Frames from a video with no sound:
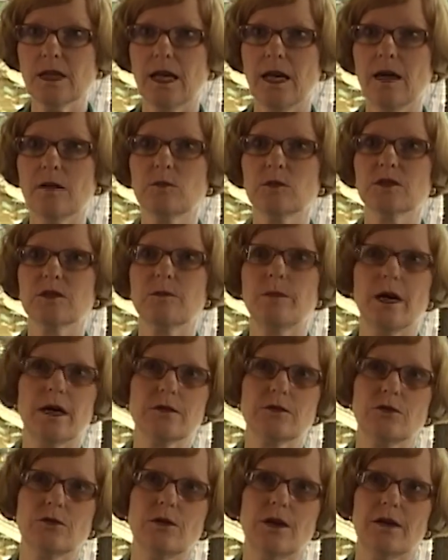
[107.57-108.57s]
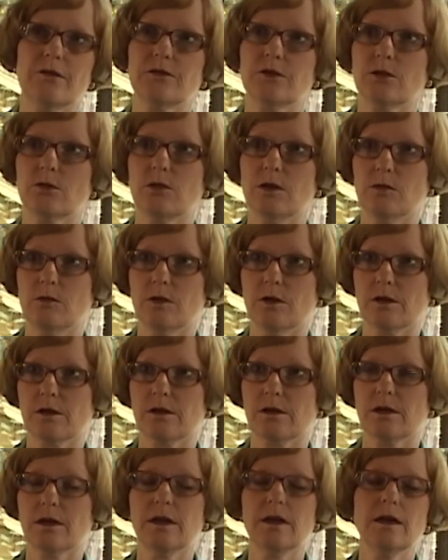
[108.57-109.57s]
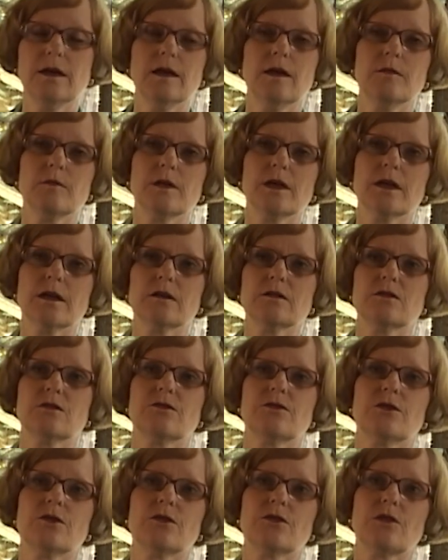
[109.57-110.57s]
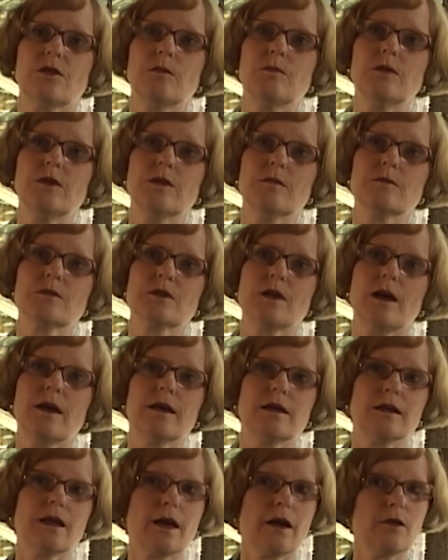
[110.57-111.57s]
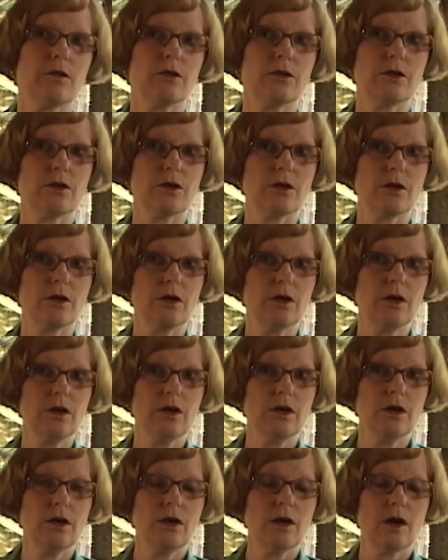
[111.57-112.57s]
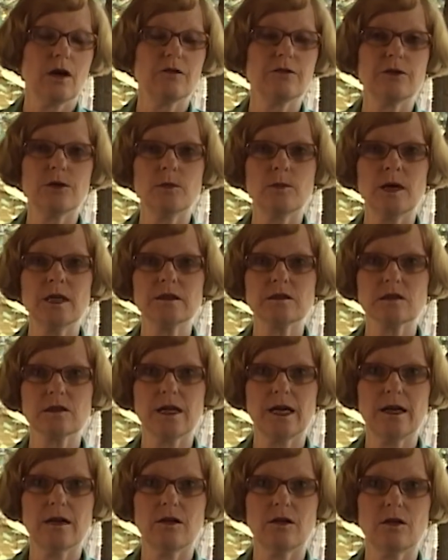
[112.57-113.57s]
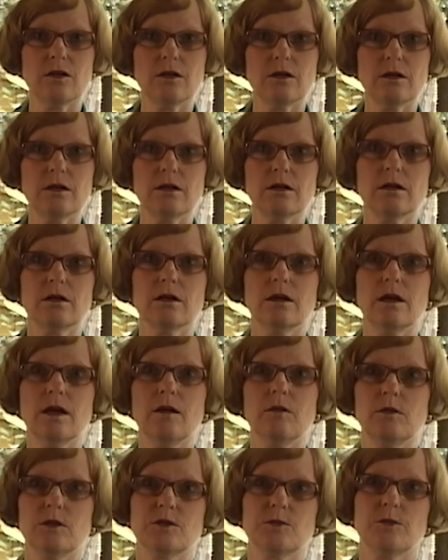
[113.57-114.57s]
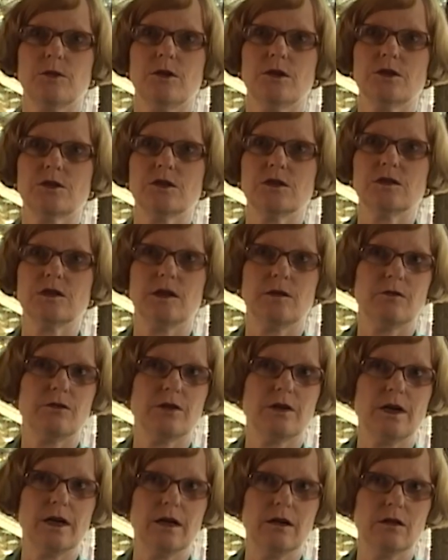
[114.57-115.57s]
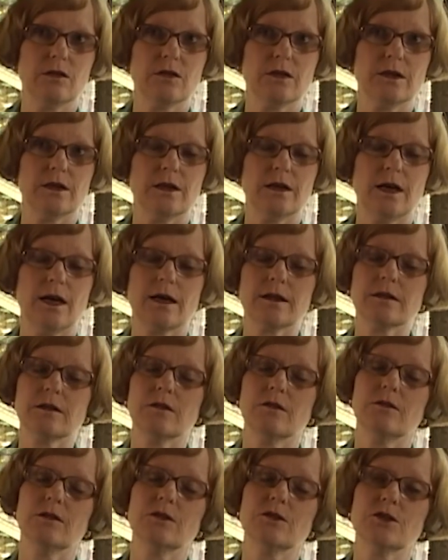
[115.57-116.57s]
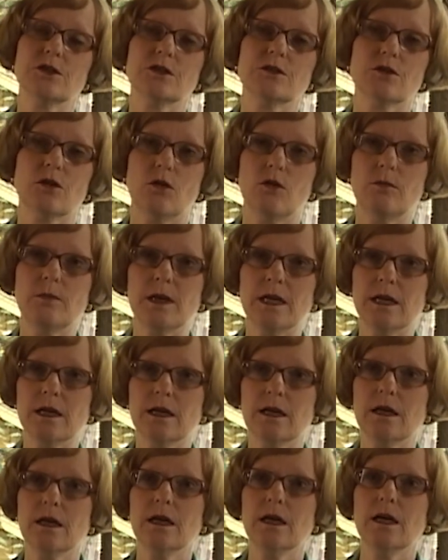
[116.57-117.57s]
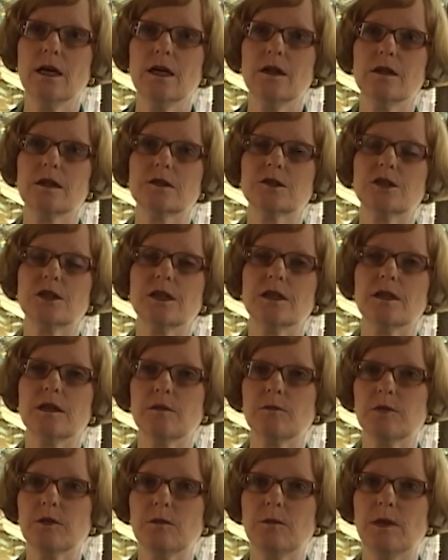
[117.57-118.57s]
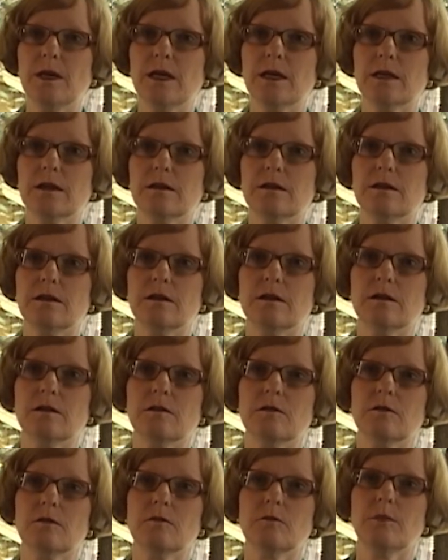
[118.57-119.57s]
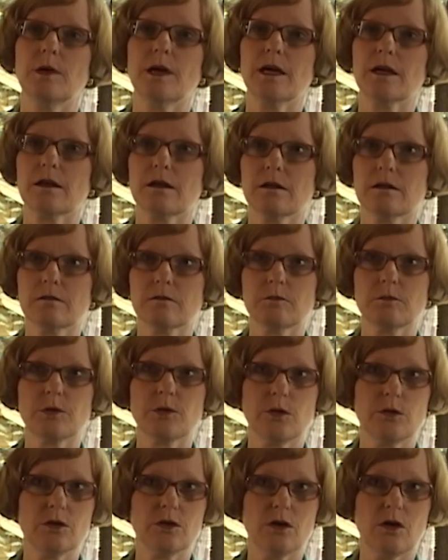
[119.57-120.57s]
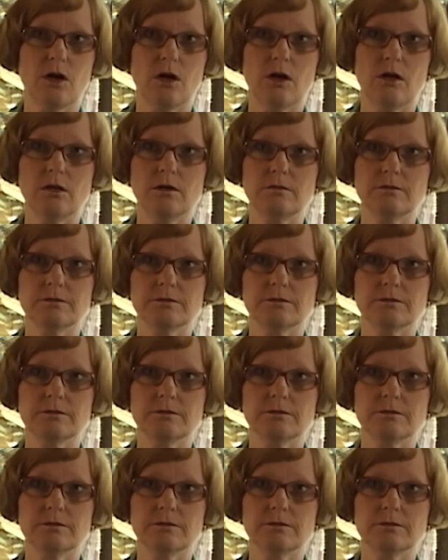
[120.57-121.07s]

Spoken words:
and was about to have to quit work because of her symptoms. I encountered her a few months later, at which point she seemed very healthy and active, and she told me that she had implemented the Beck Protocol